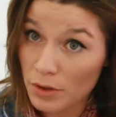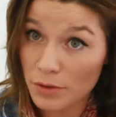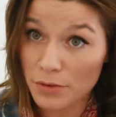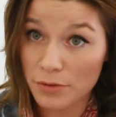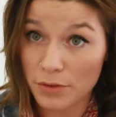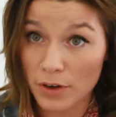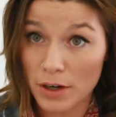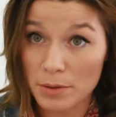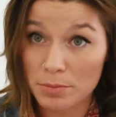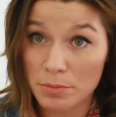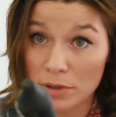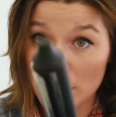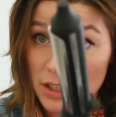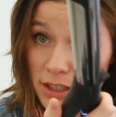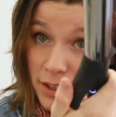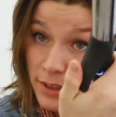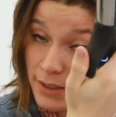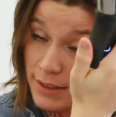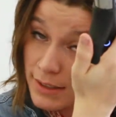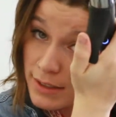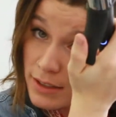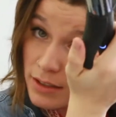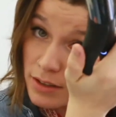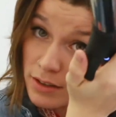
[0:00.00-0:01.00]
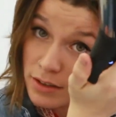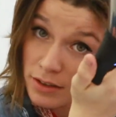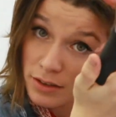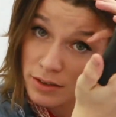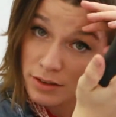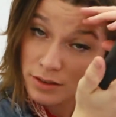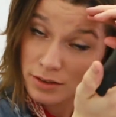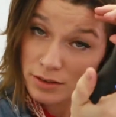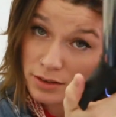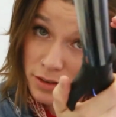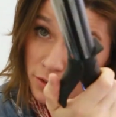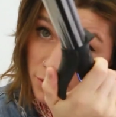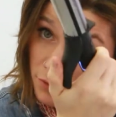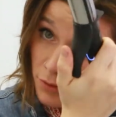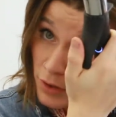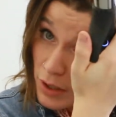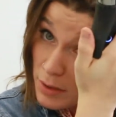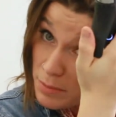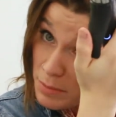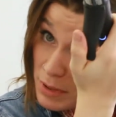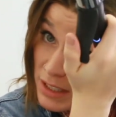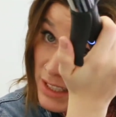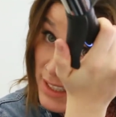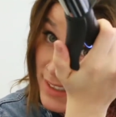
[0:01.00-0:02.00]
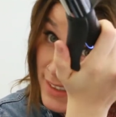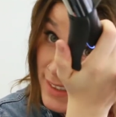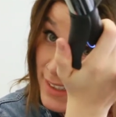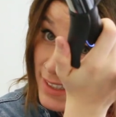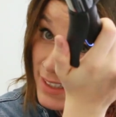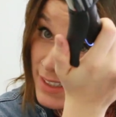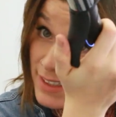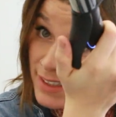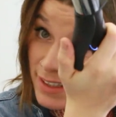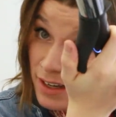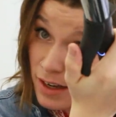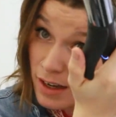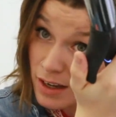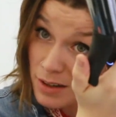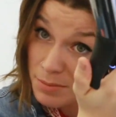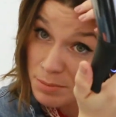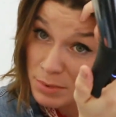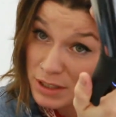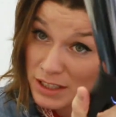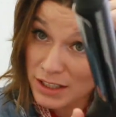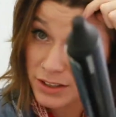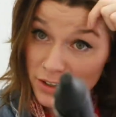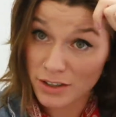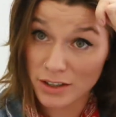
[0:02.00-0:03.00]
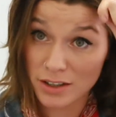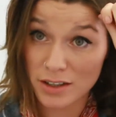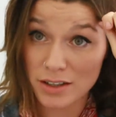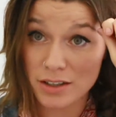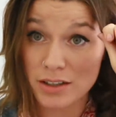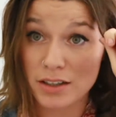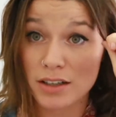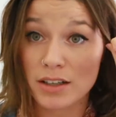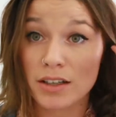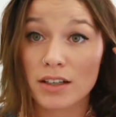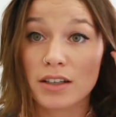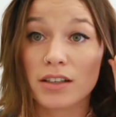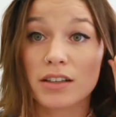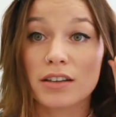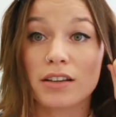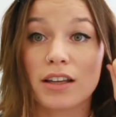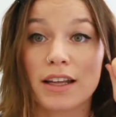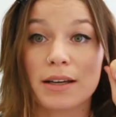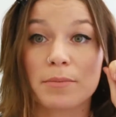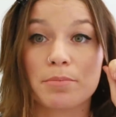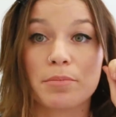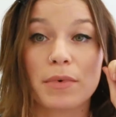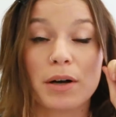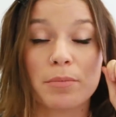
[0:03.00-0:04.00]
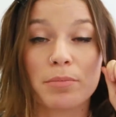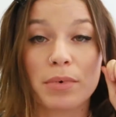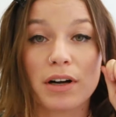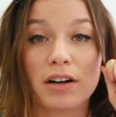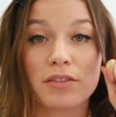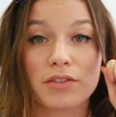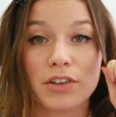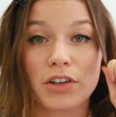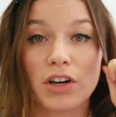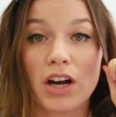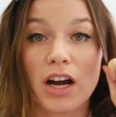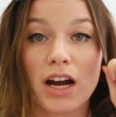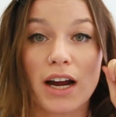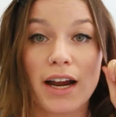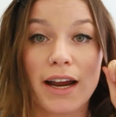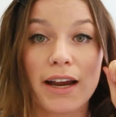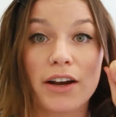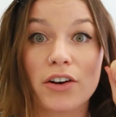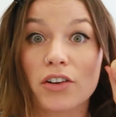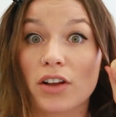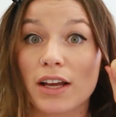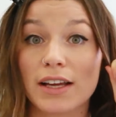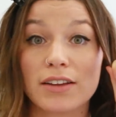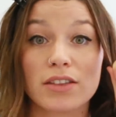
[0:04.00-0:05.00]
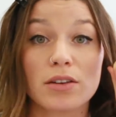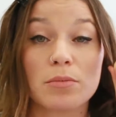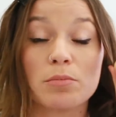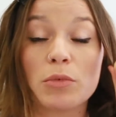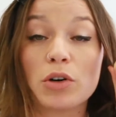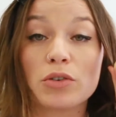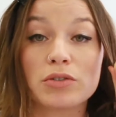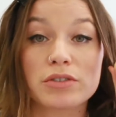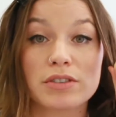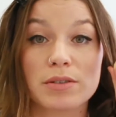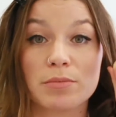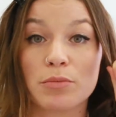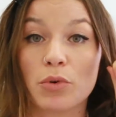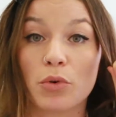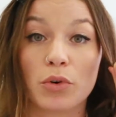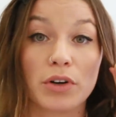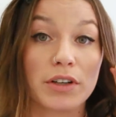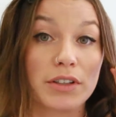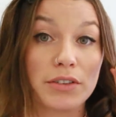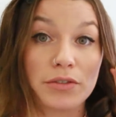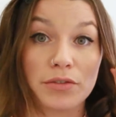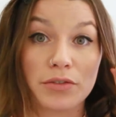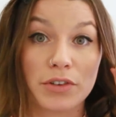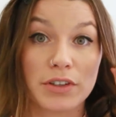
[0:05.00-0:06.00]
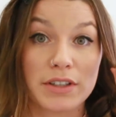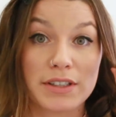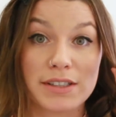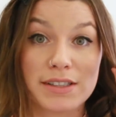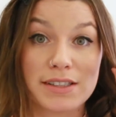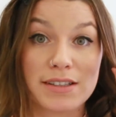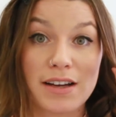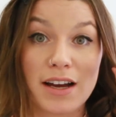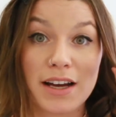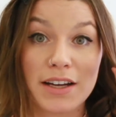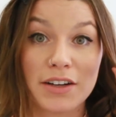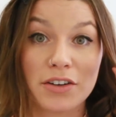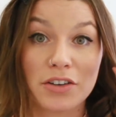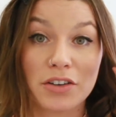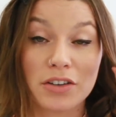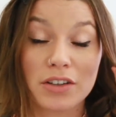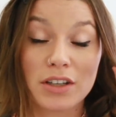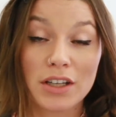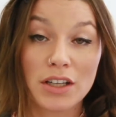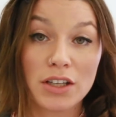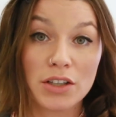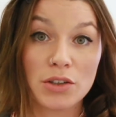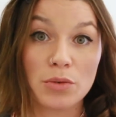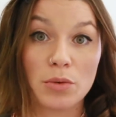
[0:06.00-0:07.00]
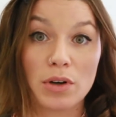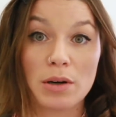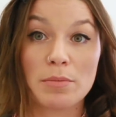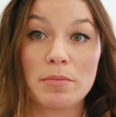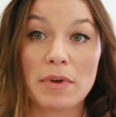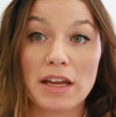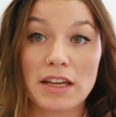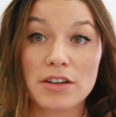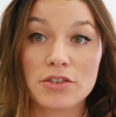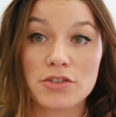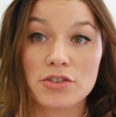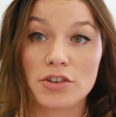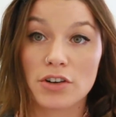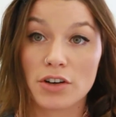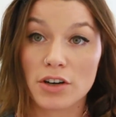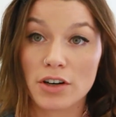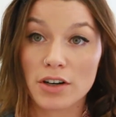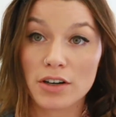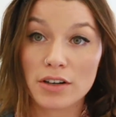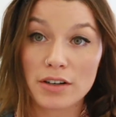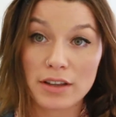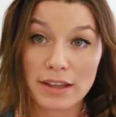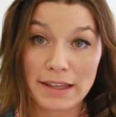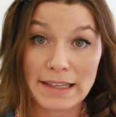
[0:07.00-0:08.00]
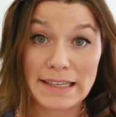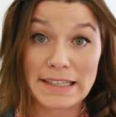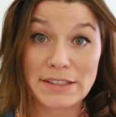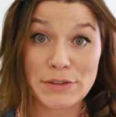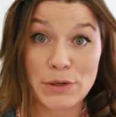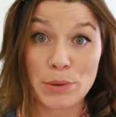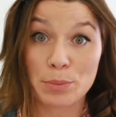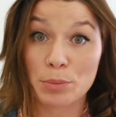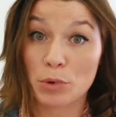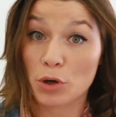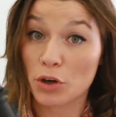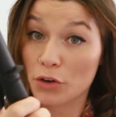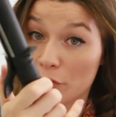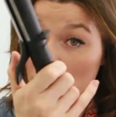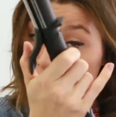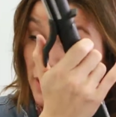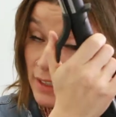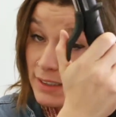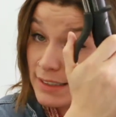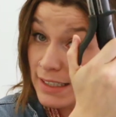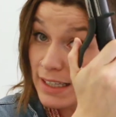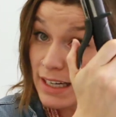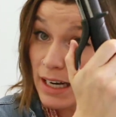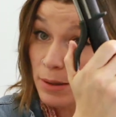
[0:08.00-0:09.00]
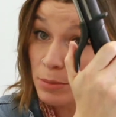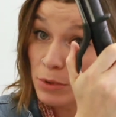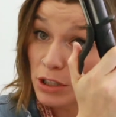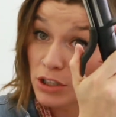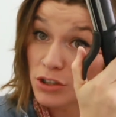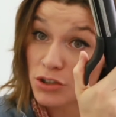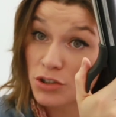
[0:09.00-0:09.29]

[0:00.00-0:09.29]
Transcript: the front piece. The front pieces up here, like above your eye, are like the most important for this style. You wanna make sure these are perfect, and I'm gonna